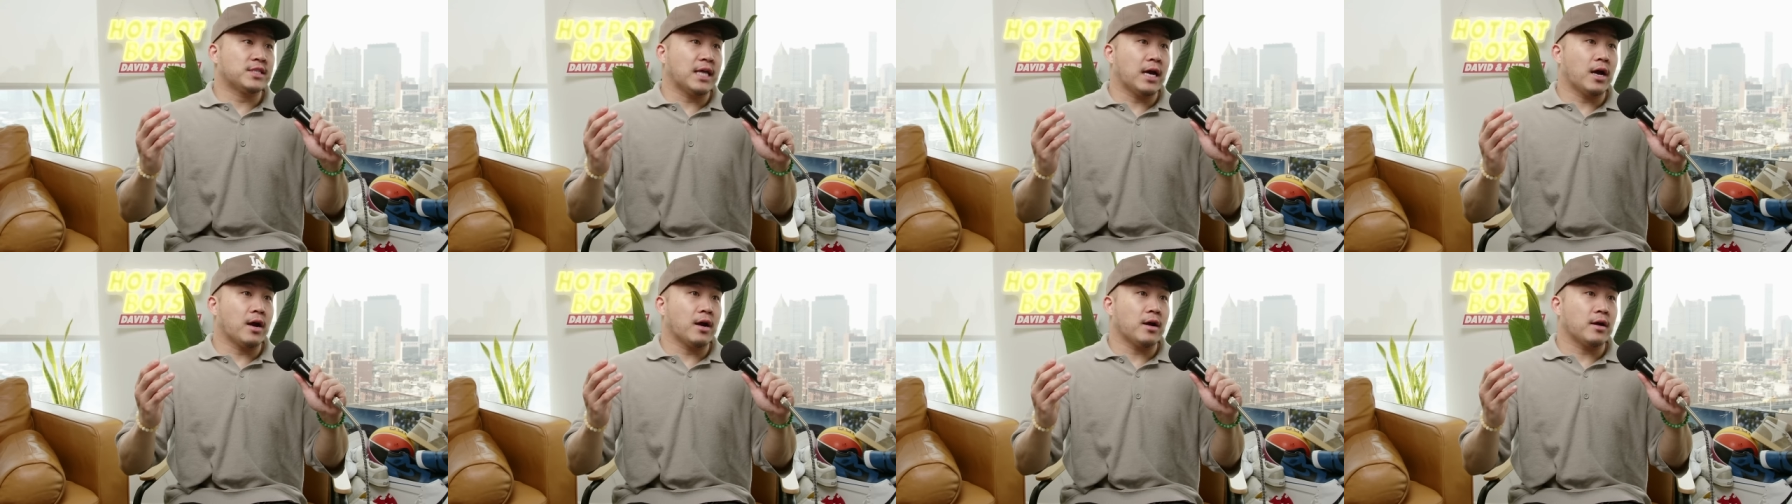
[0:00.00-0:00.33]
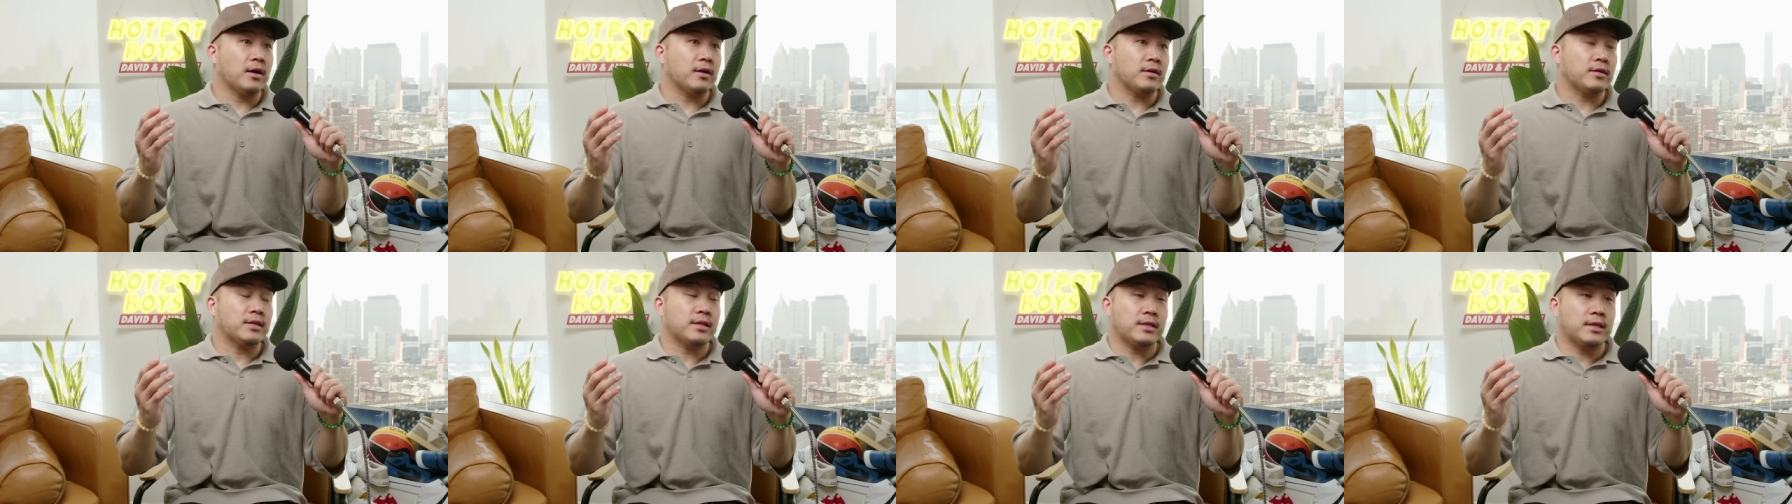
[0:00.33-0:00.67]
there,
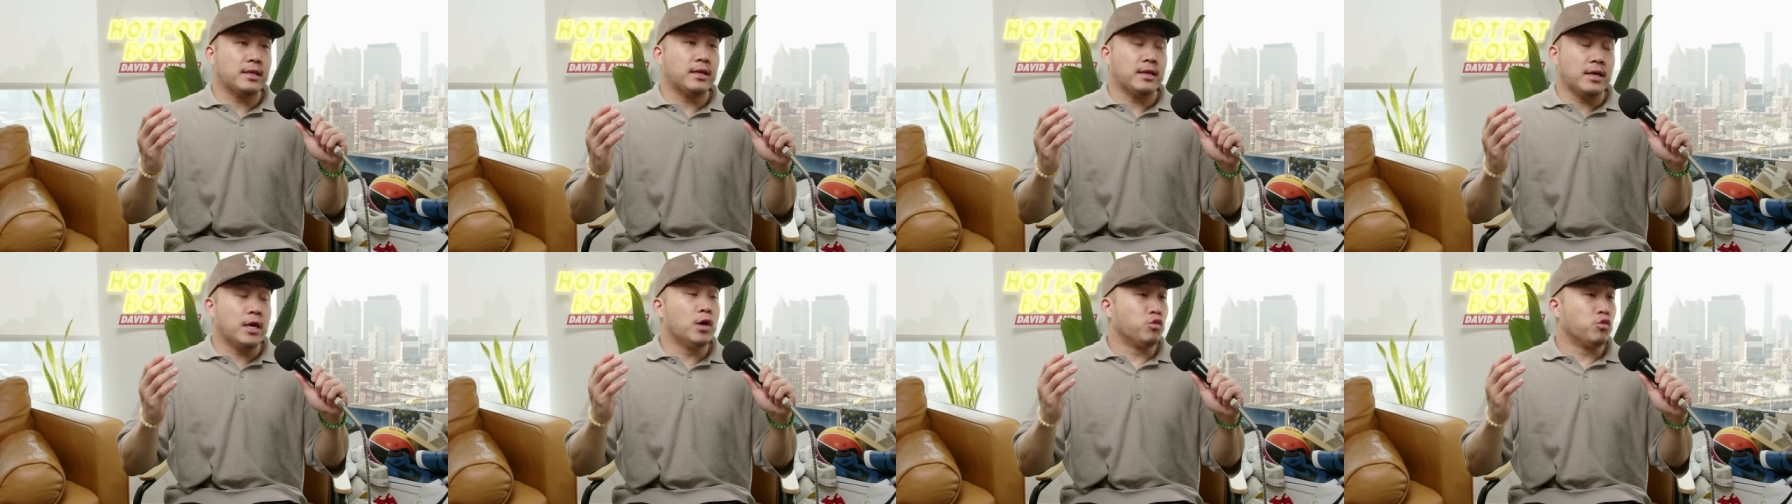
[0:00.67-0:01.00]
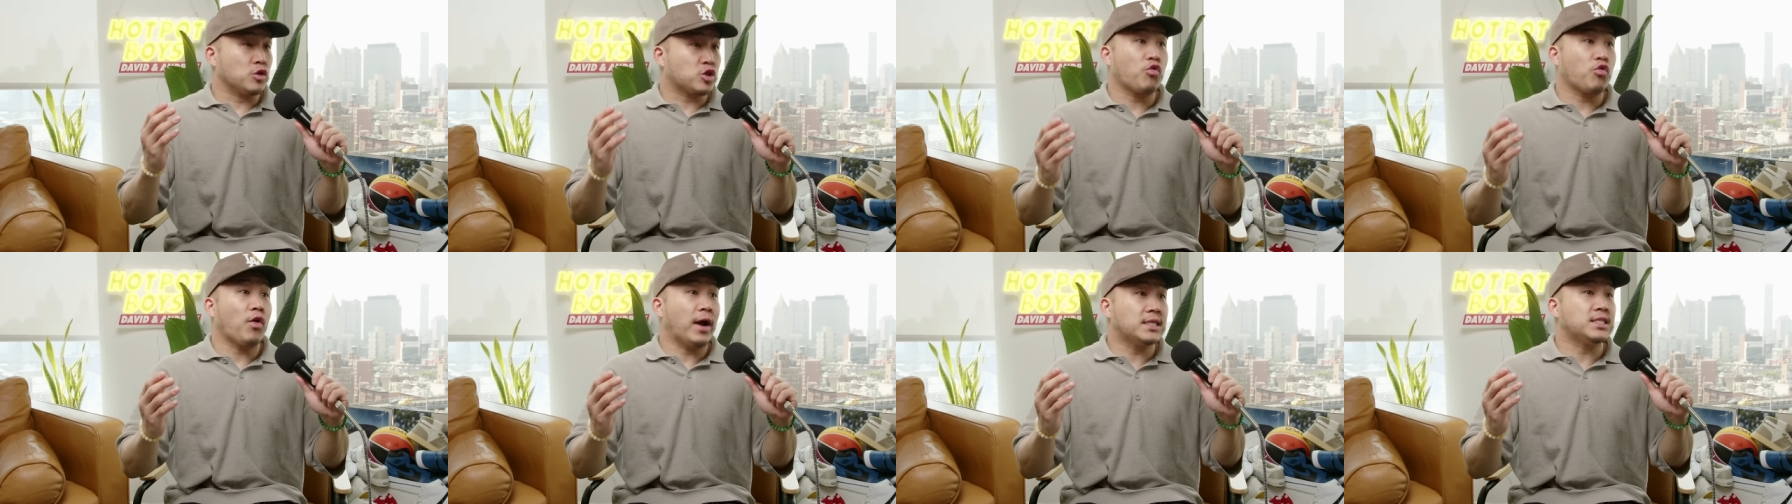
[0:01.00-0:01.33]
it was
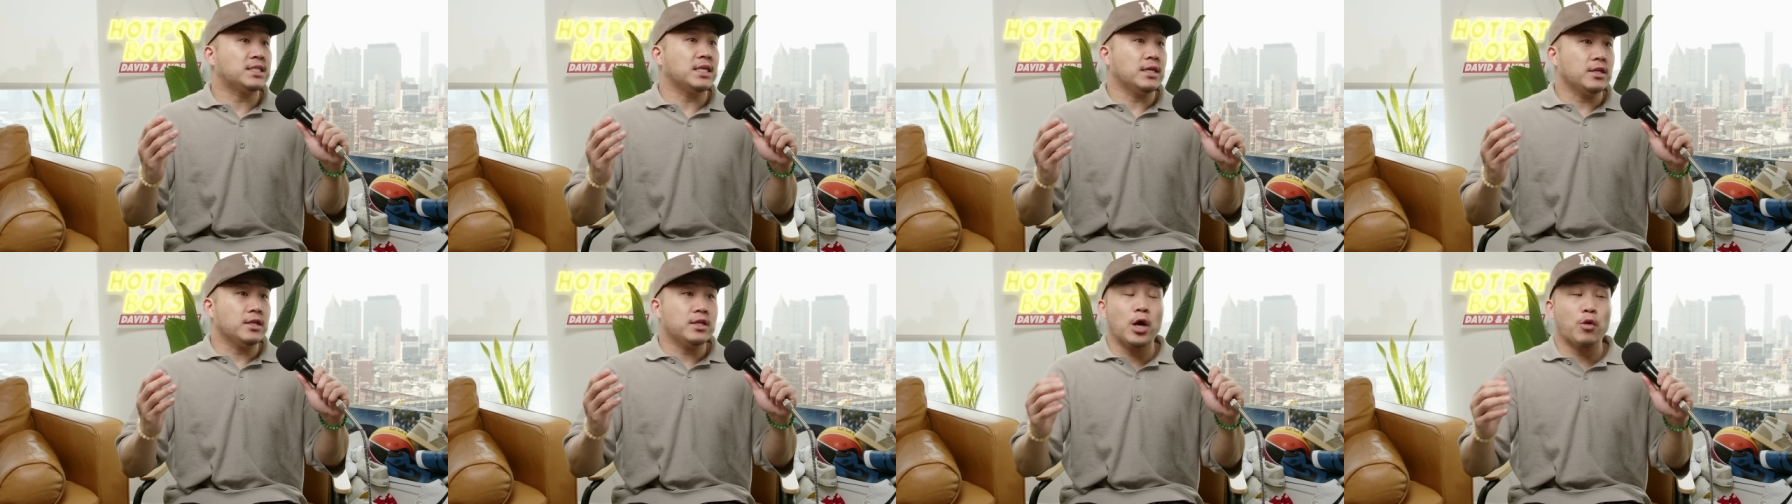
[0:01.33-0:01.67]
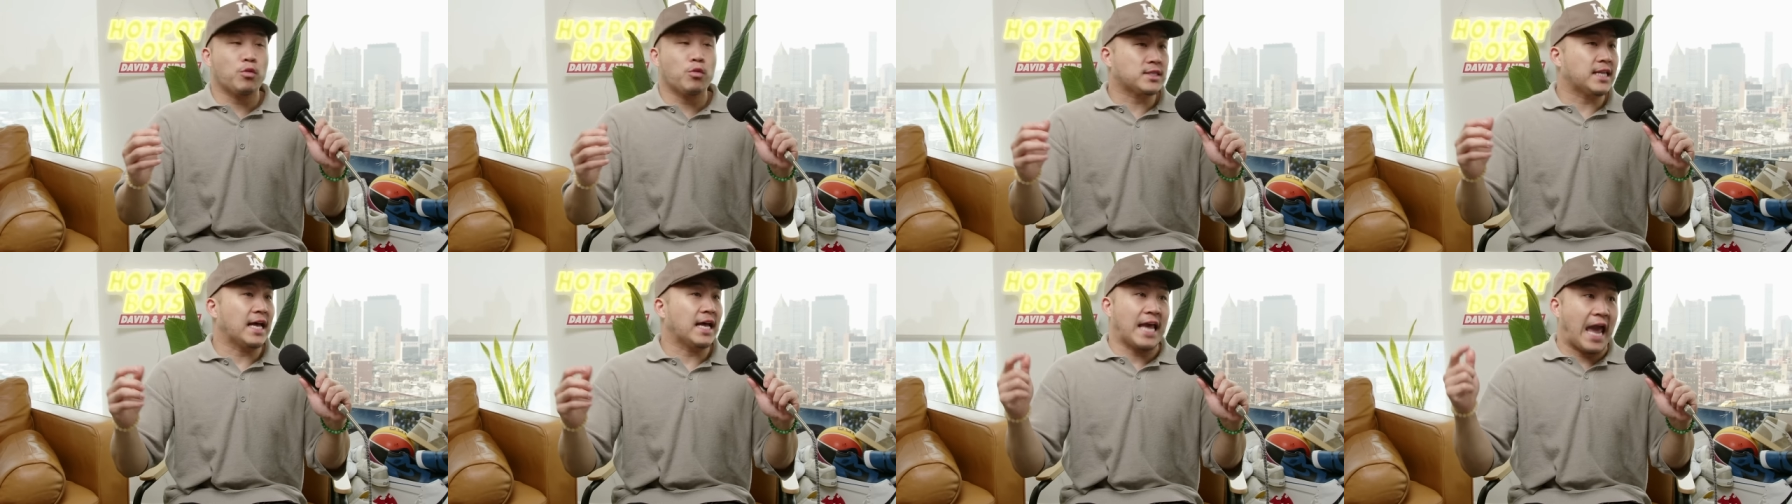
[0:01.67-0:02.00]
crazy. There
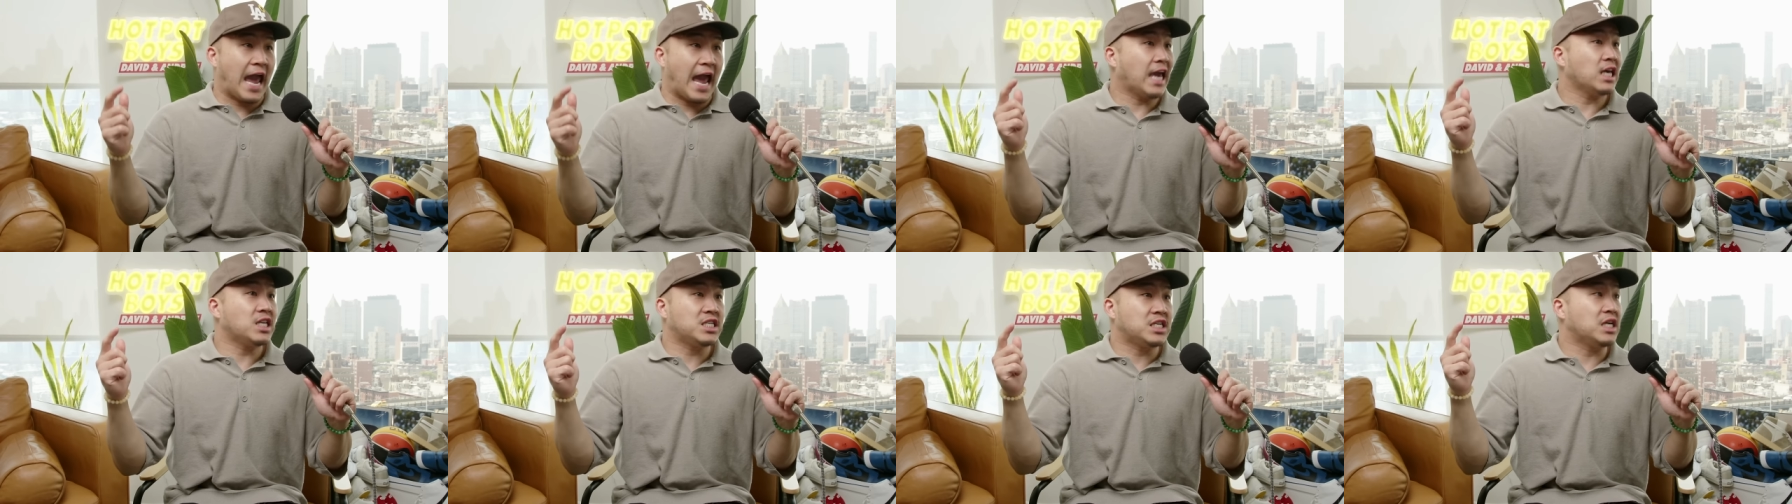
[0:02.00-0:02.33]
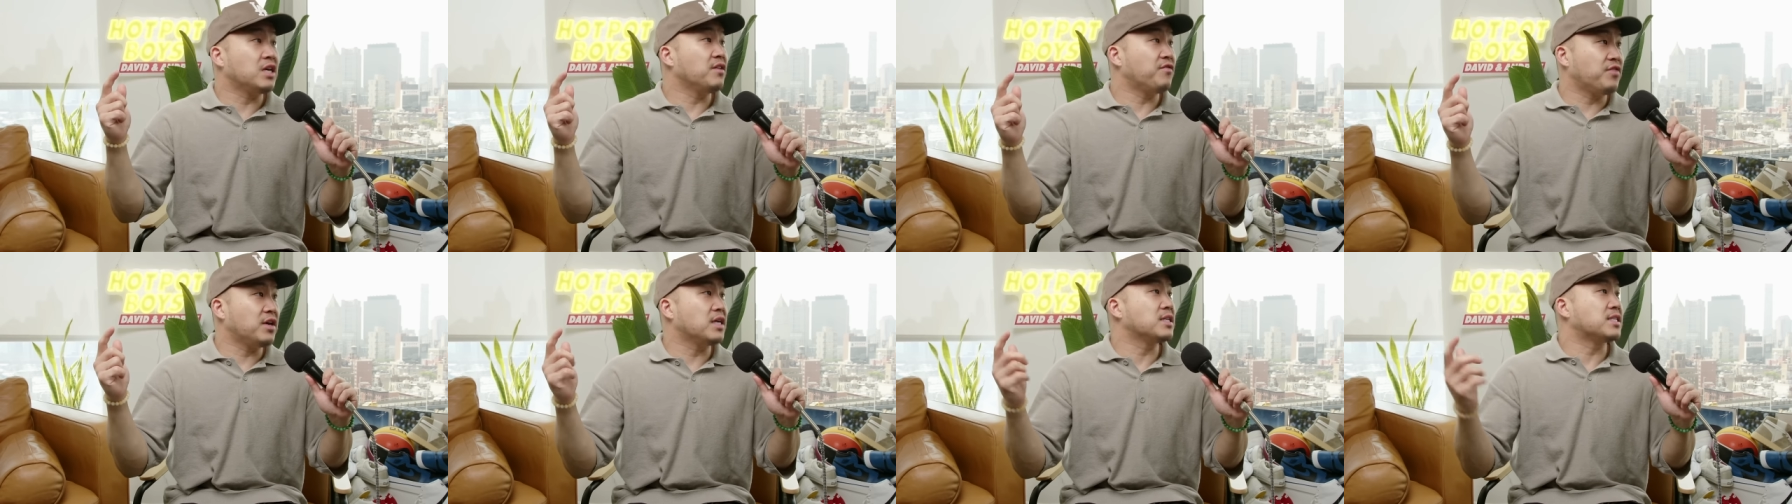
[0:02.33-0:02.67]
was like
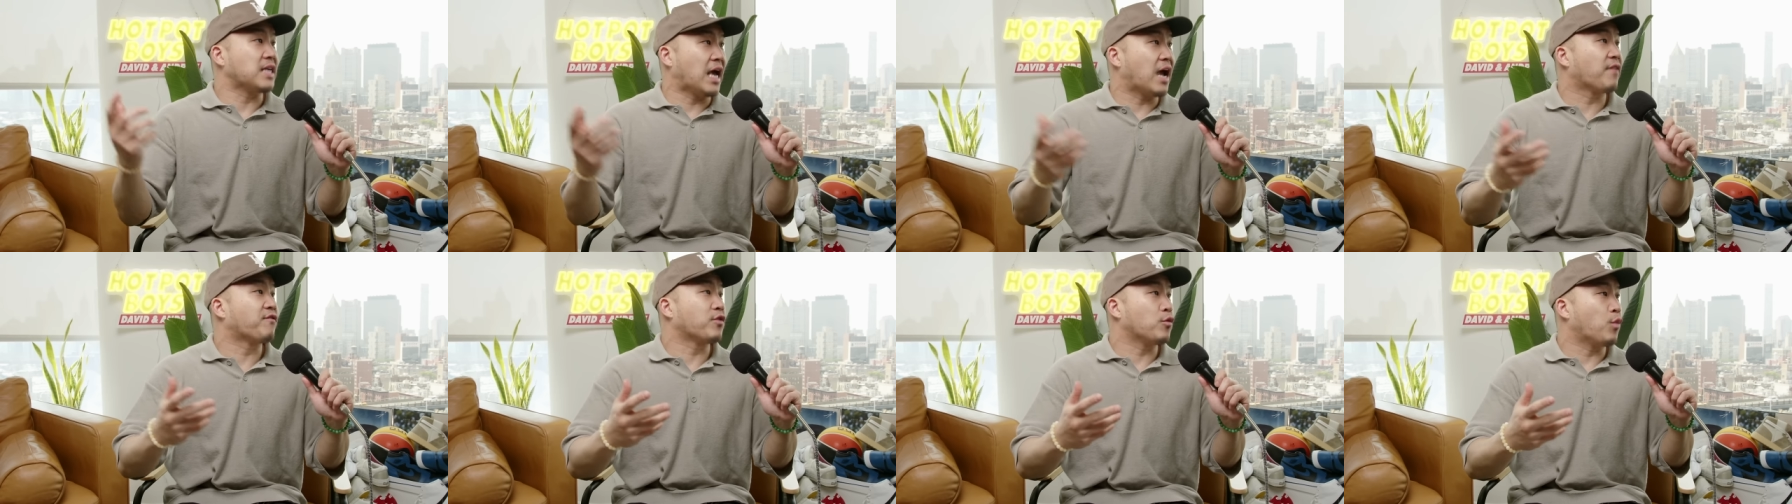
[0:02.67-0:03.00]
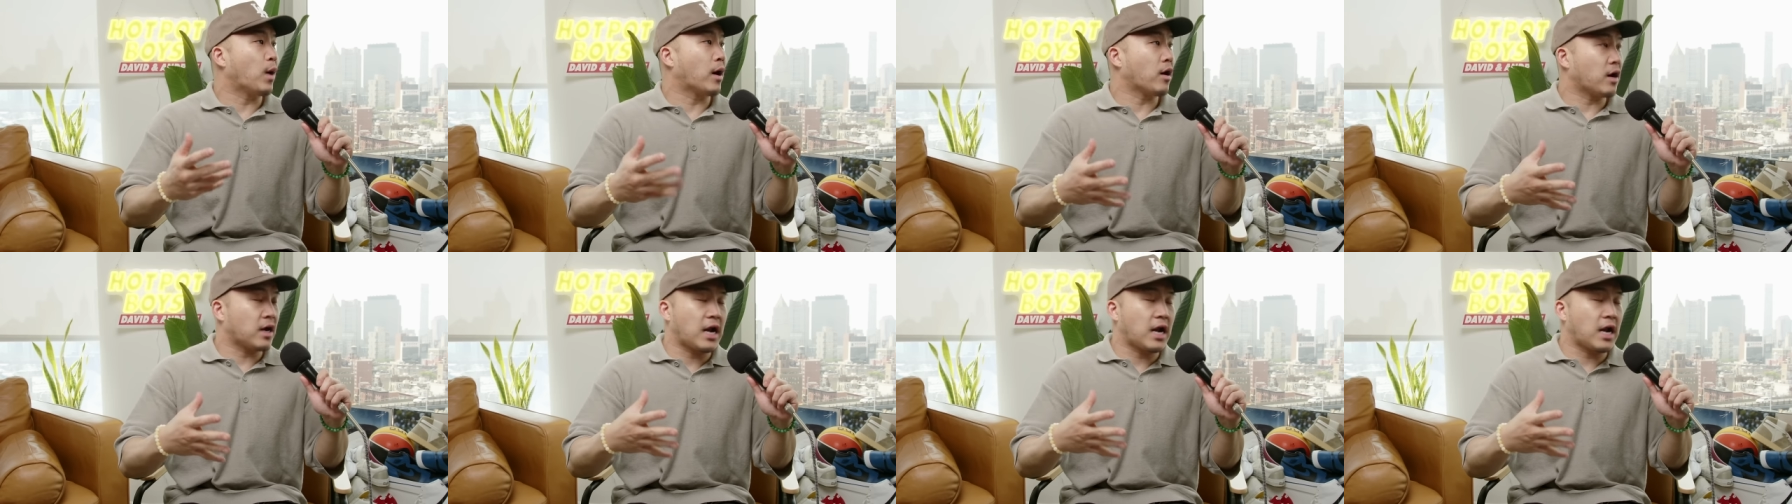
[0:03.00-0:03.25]
ATVs everywhere,